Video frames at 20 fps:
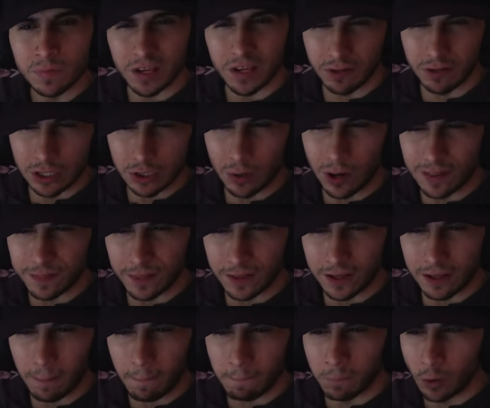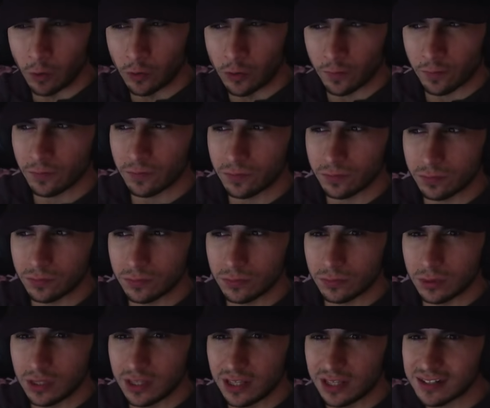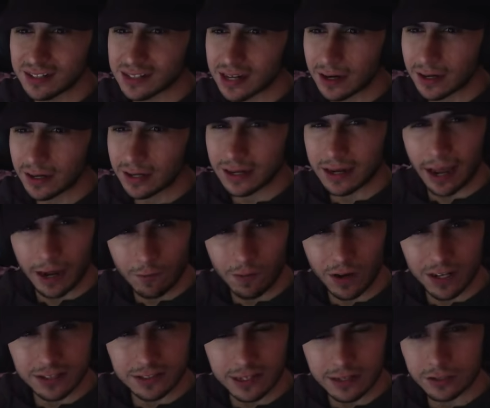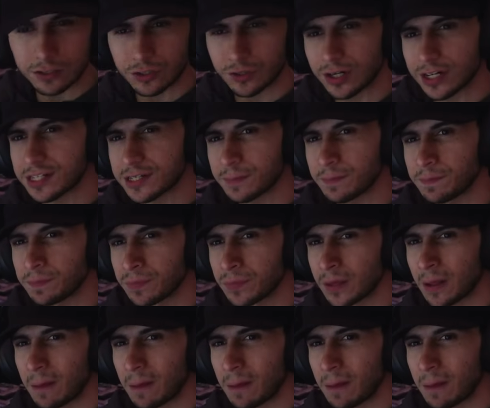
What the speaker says: even though I think both of these are kind of like title tracks.